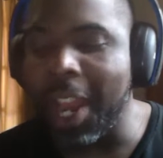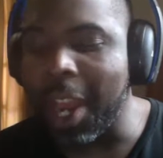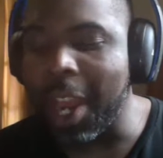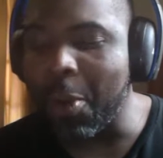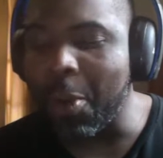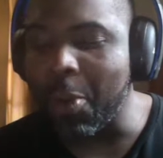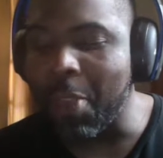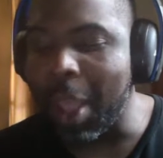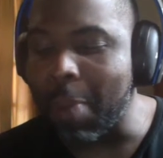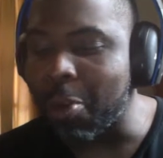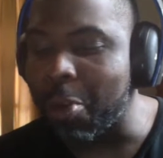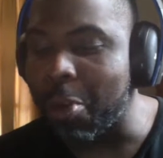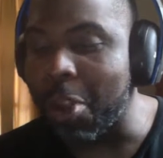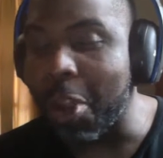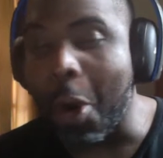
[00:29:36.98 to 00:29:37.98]
was
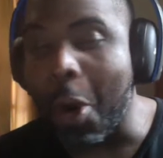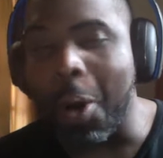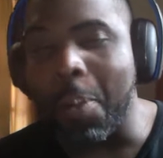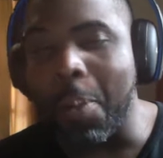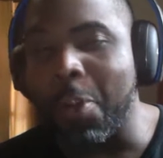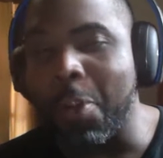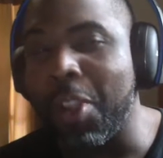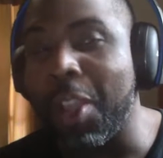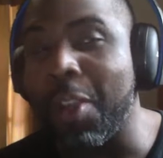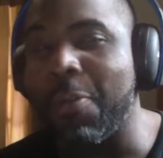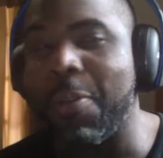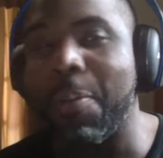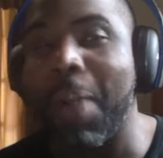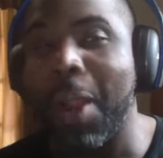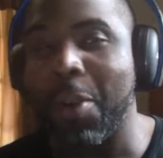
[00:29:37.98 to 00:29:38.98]
absolutely a horrible deal for
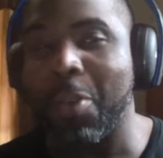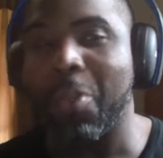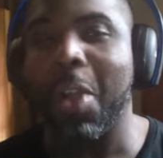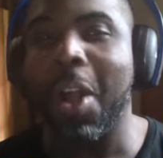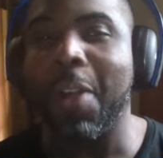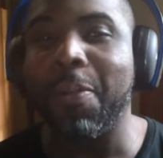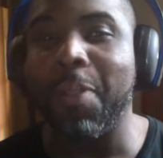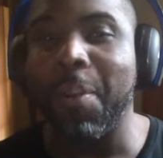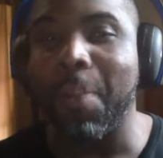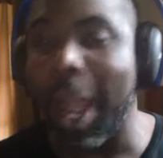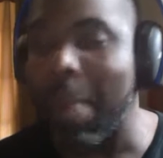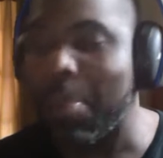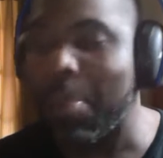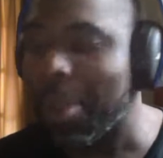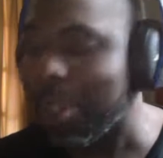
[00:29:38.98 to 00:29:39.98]
Microsoft, in my
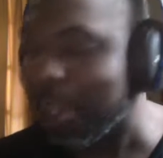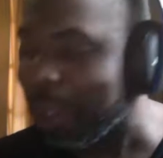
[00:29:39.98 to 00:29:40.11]
opinion.